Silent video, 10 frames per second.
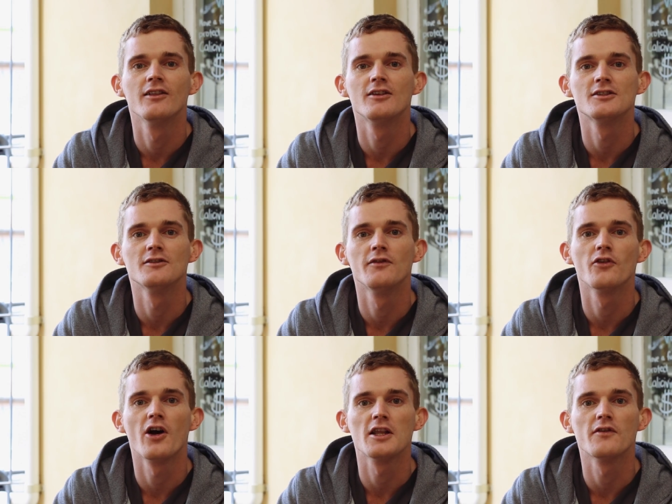lots of
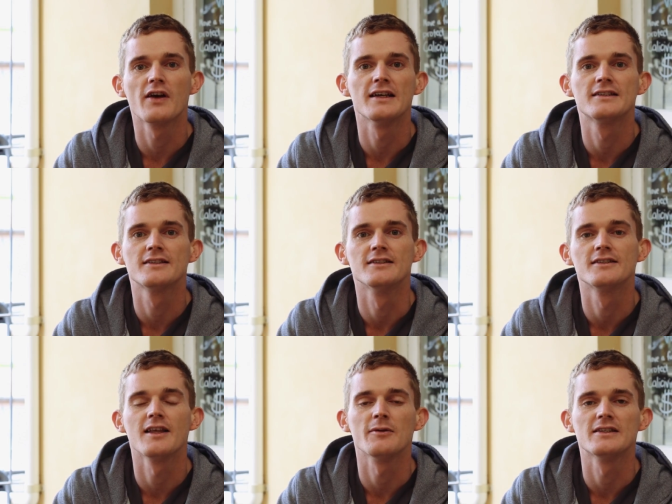variety of
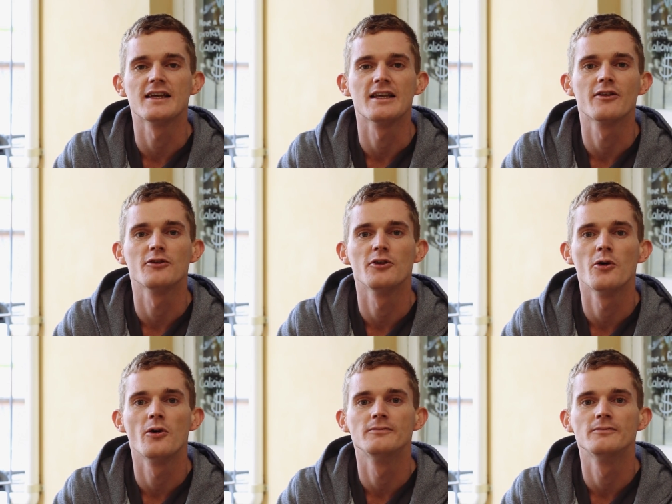cases that we see through the door.